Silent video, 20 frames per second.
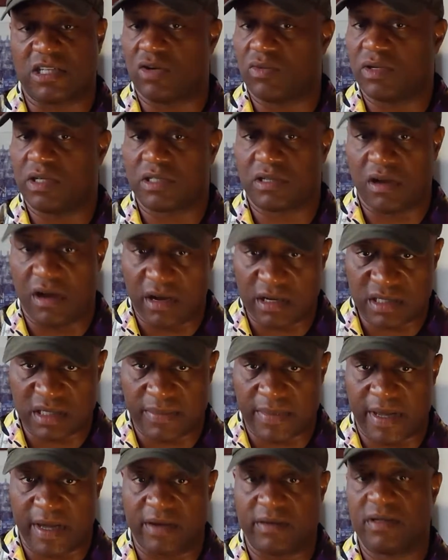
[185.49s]
No one talks
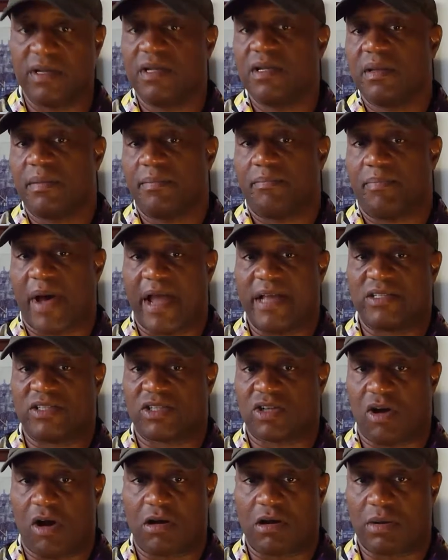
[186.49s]
about. Biden's
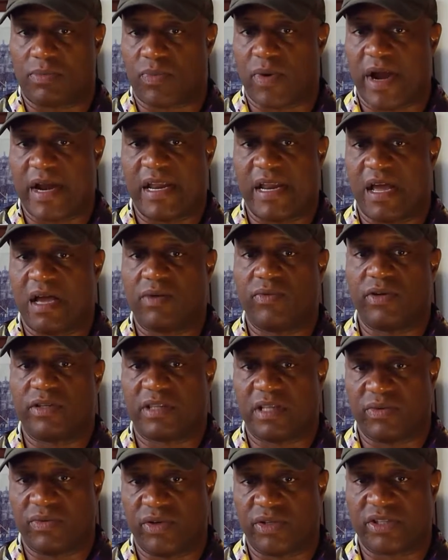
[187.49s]
caught up right now
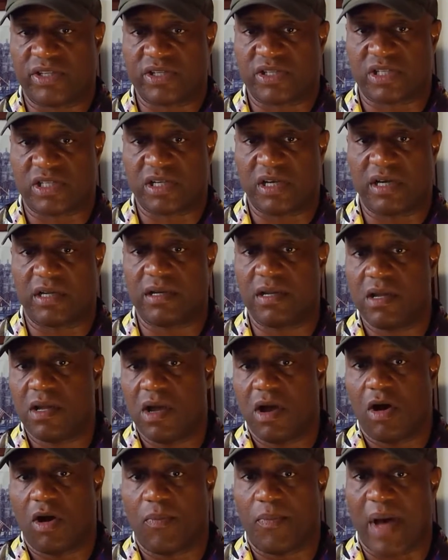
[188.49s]
with his son.
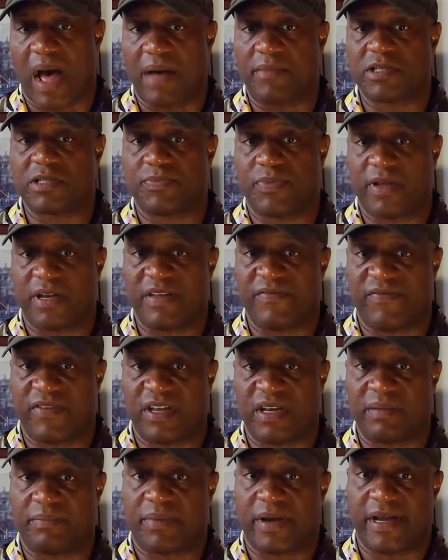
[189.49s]
Obama's
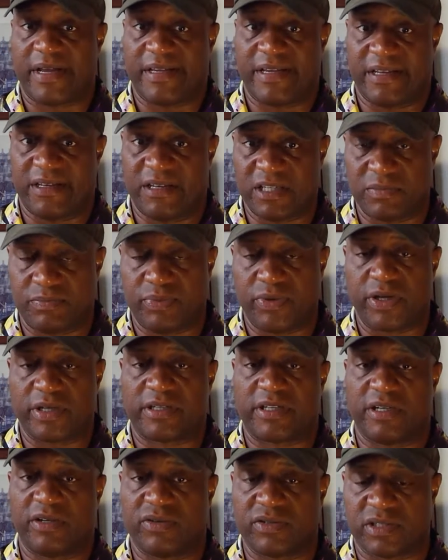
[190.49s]
benefited by getting his book
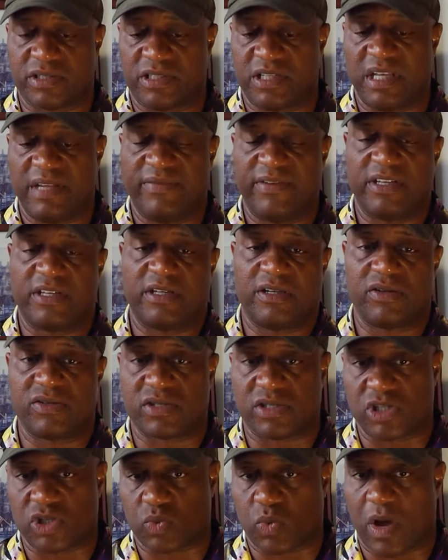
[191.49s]
deals and TV deals,
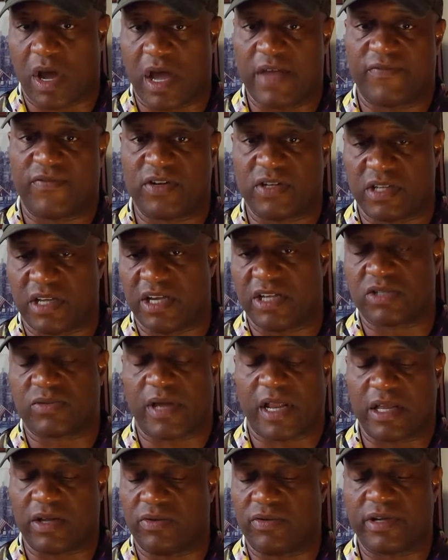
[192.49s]
and his wife and the kids
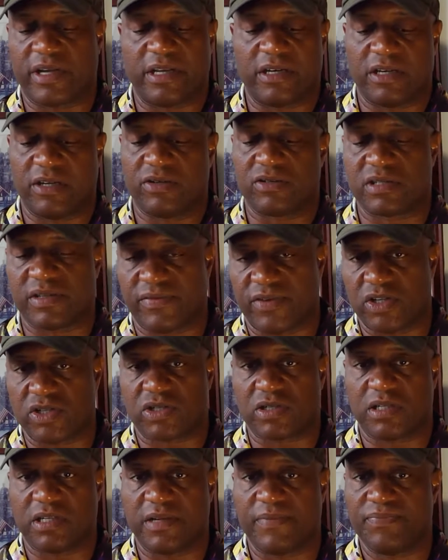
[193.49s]
are going to get deals
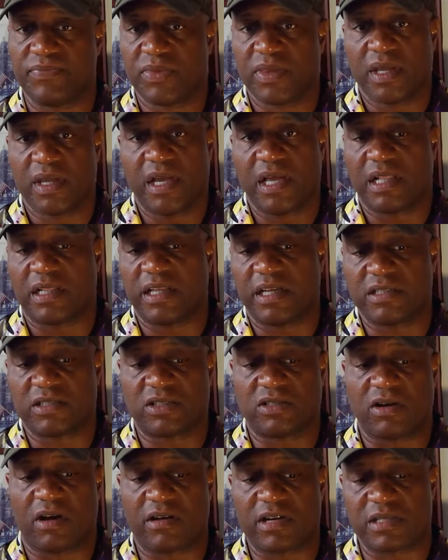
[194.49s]
eventually. And Clinton's
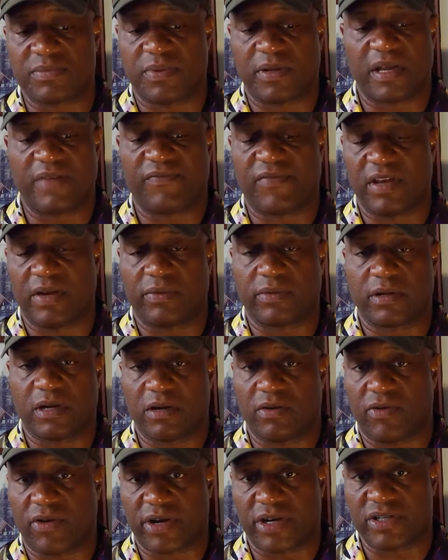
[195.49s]
daughter's benefited with
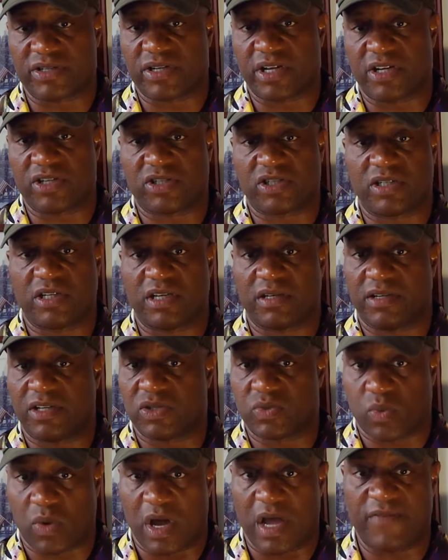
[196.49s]
her organization and
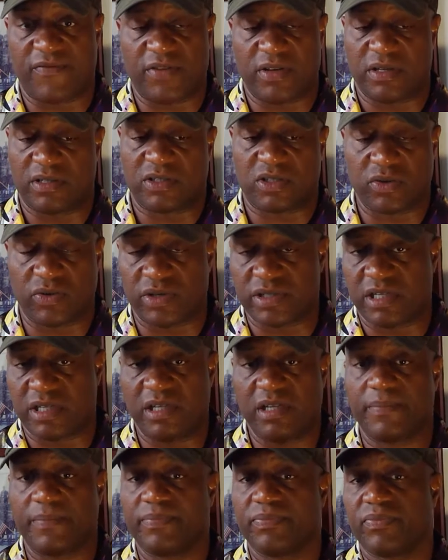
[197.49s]
his wife, and so is
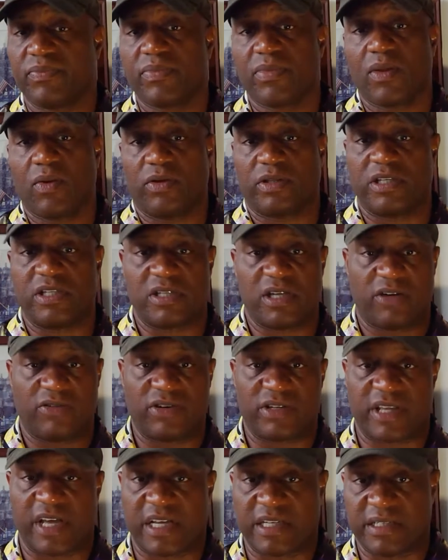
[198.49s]
he with these
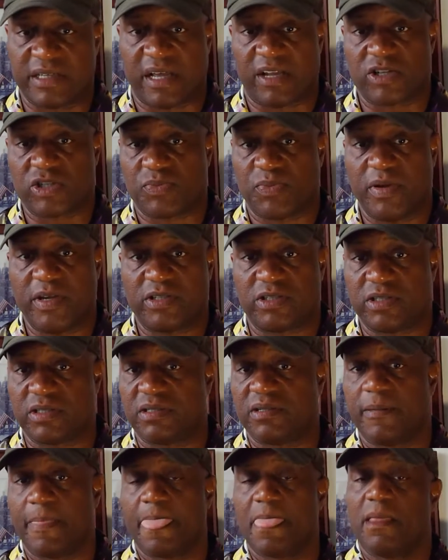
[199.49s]
$100,000
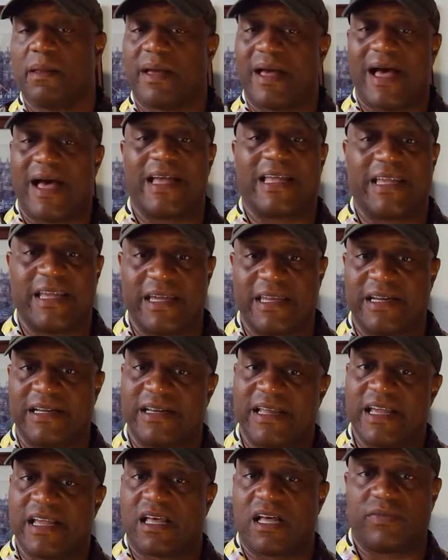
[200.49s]
speeches. I get
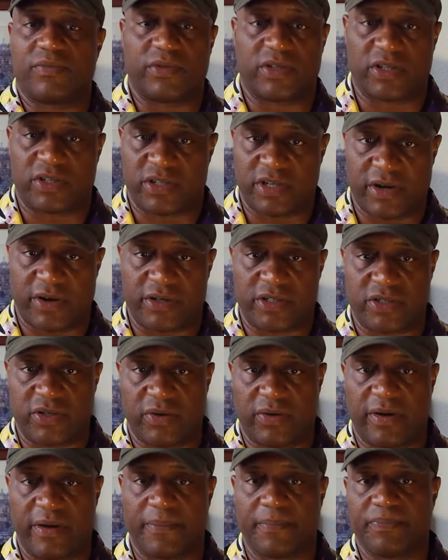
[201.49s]
it; it comes with the
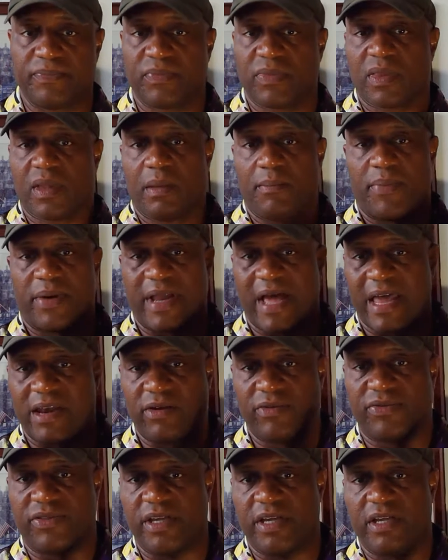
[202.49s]
territory, but I
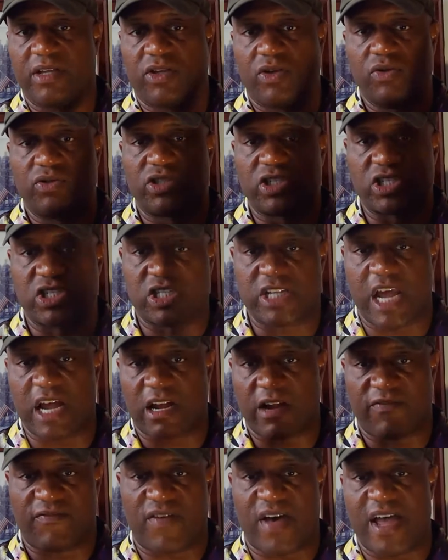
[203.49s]
don't think you should
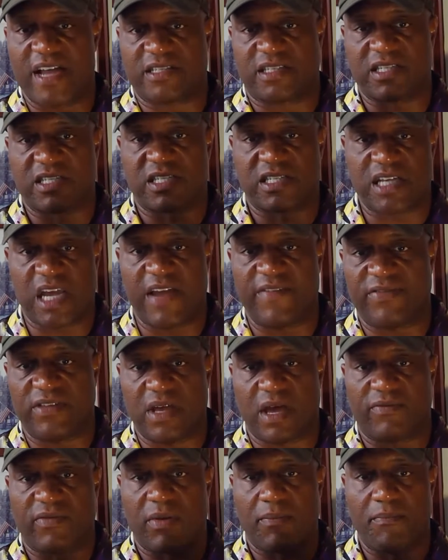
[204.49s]
sacrifice the safety
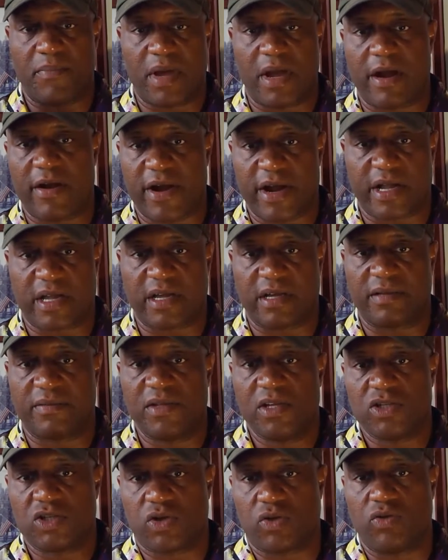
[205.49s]
of America
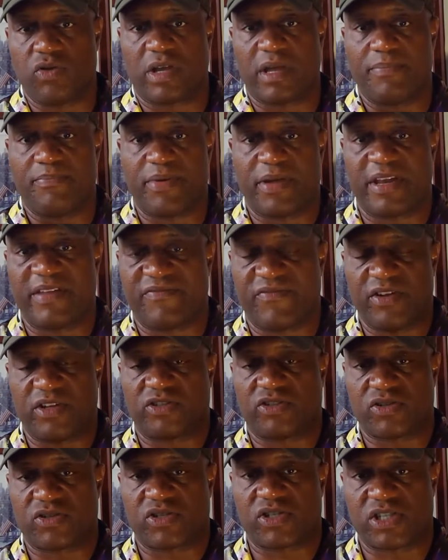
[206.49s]
so you can
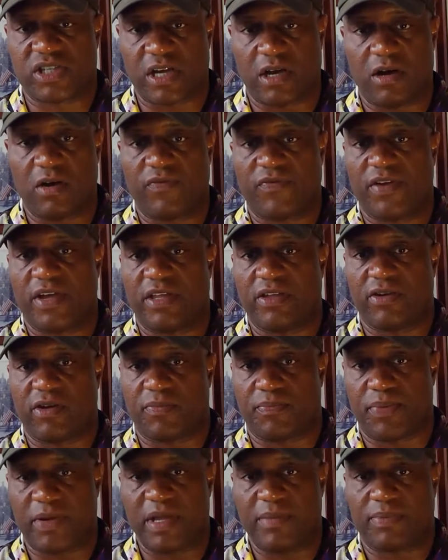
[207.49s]
benefit yourself and your
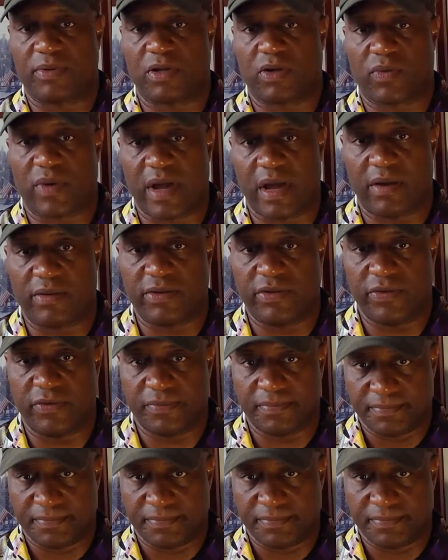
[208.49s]
people around you.